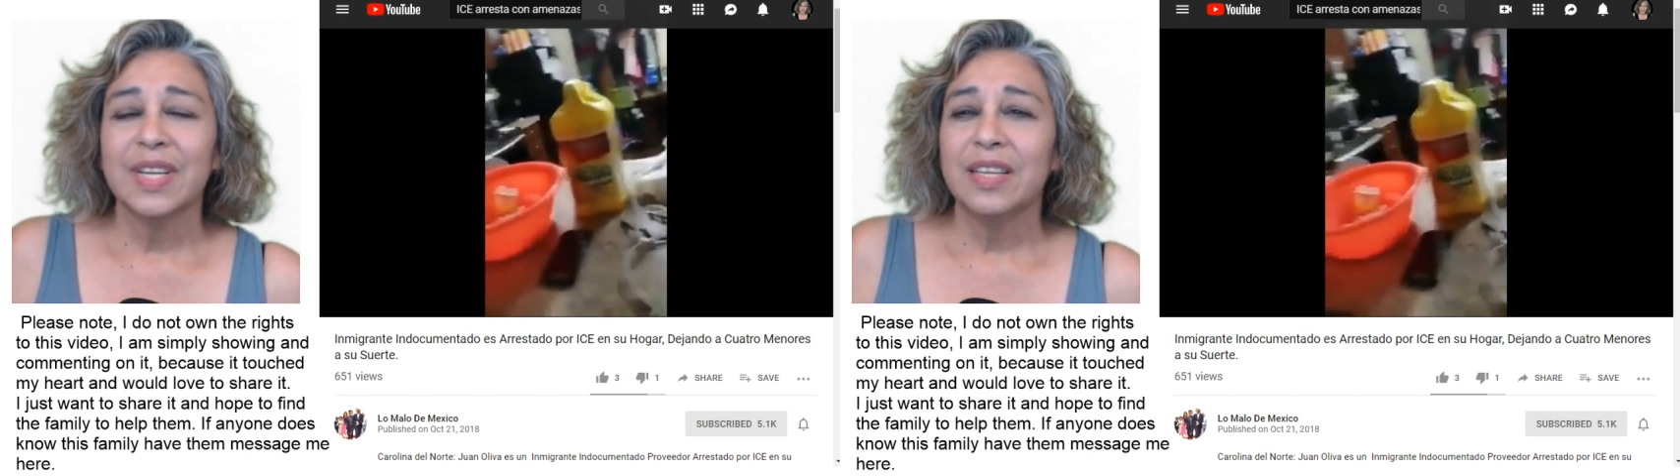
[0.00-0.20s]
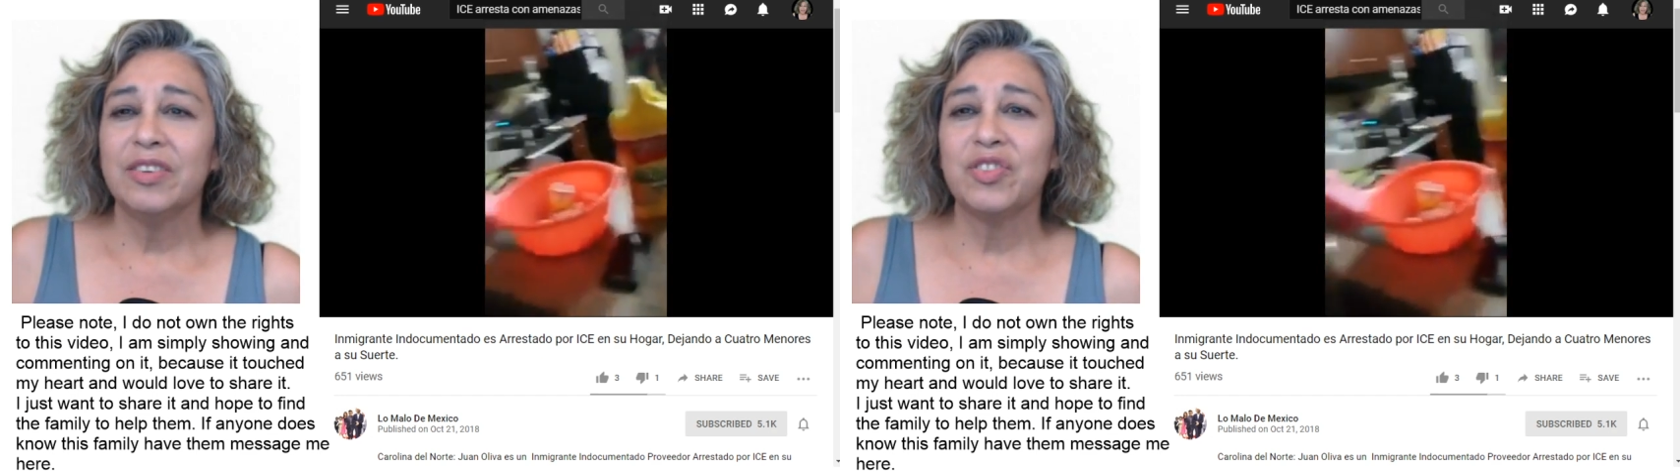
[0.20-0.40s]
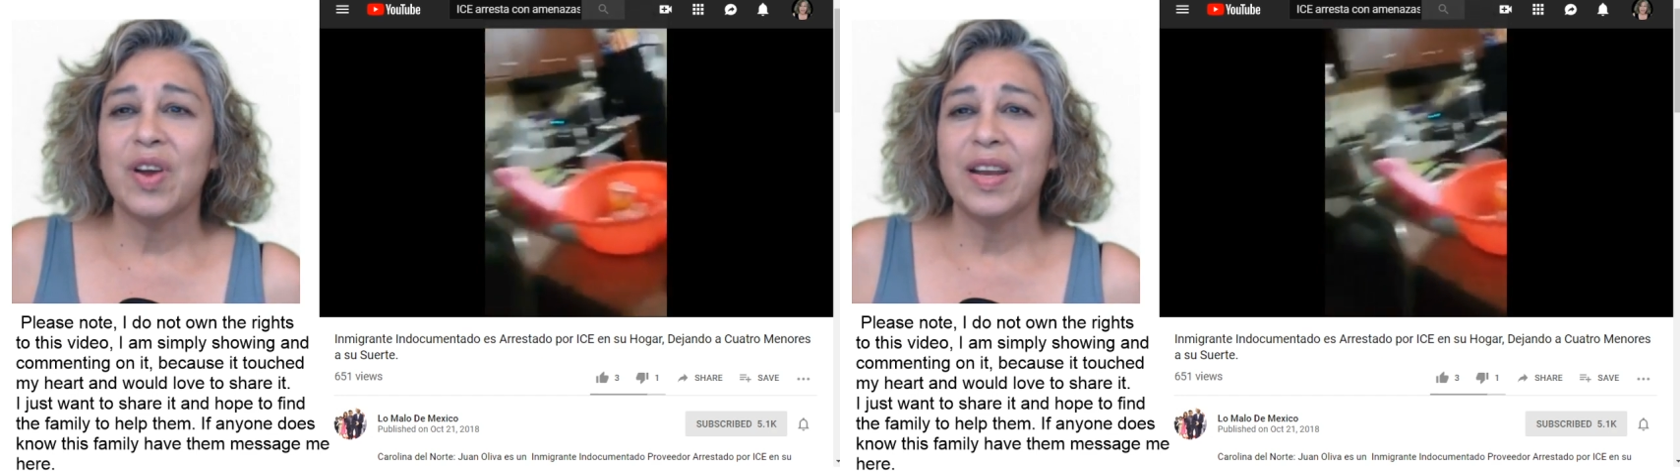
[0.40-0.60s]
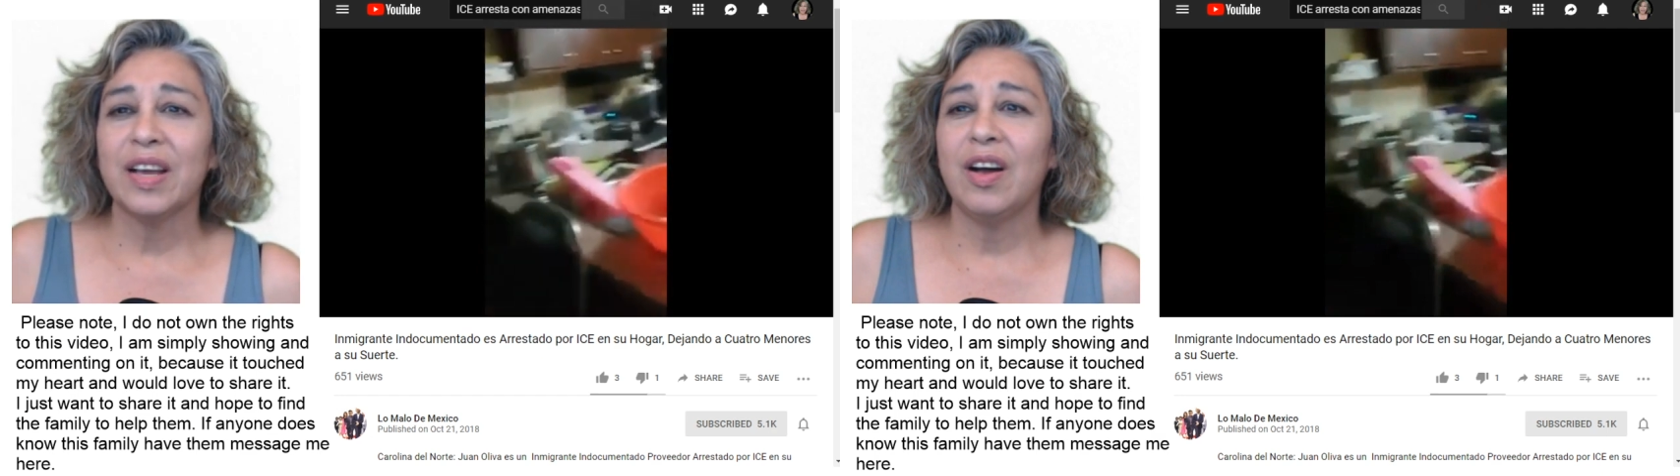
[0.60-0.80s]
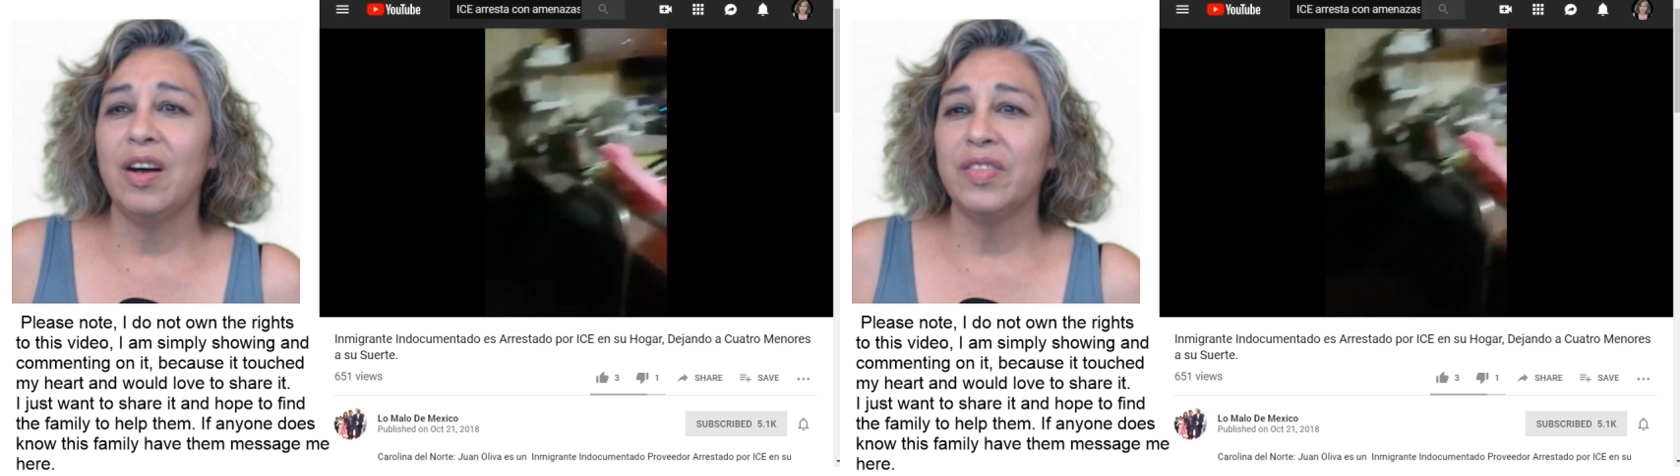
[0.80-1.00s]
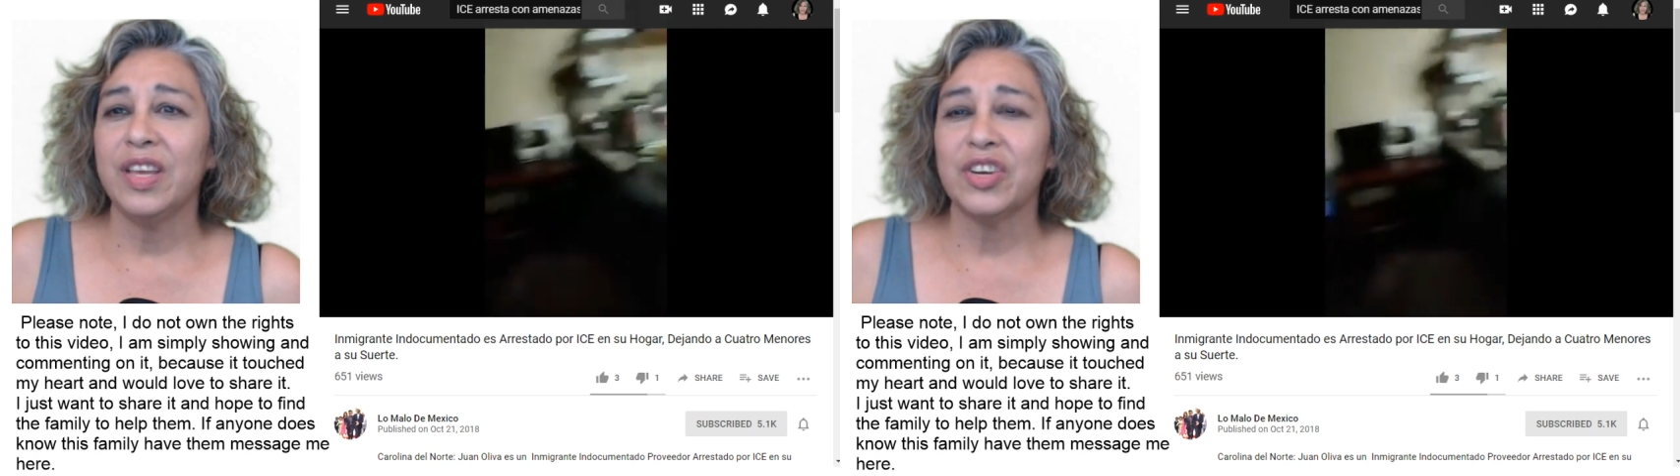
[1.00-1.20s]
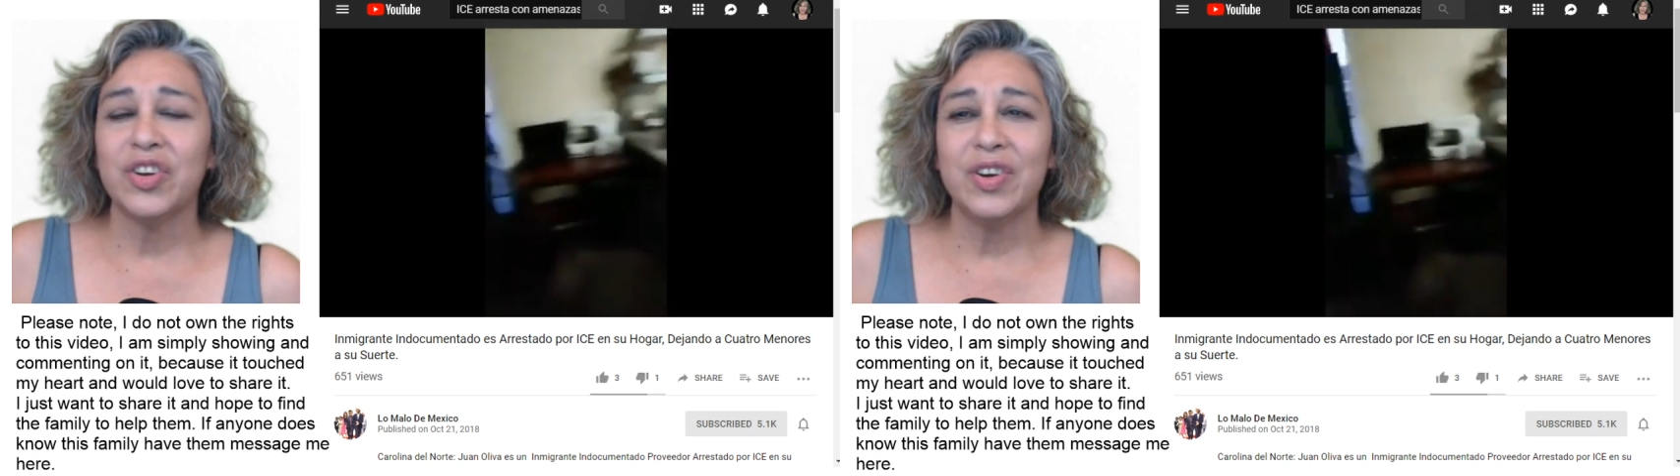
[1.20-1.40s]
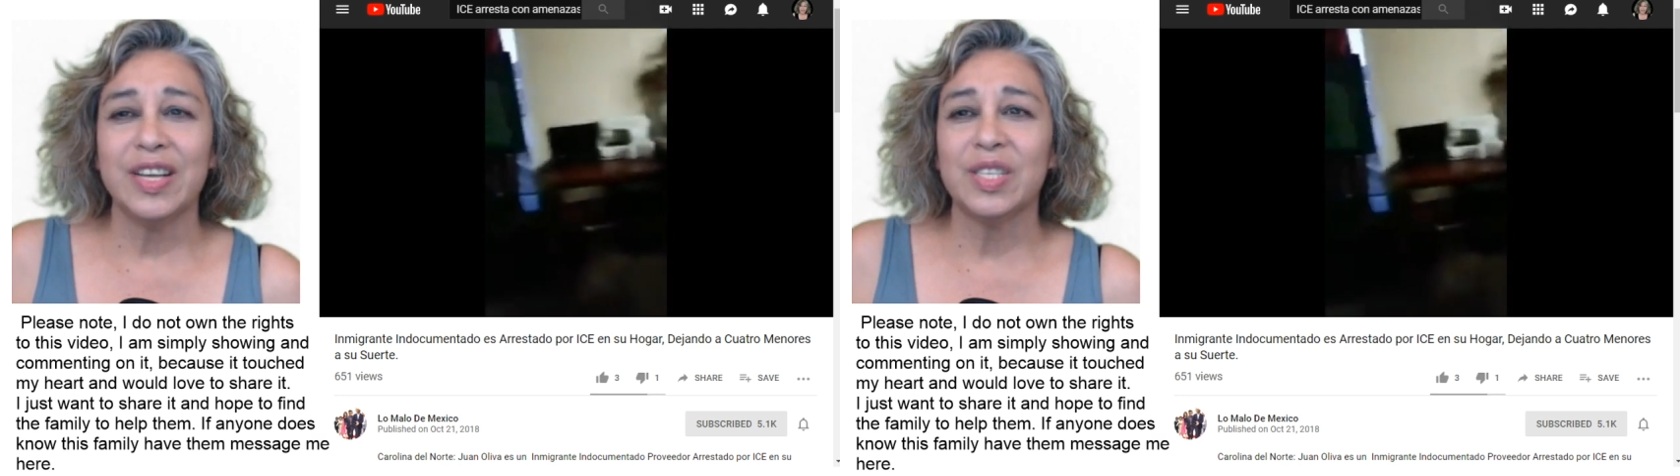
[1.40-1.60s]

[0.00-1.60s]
They're trying to call the attorney.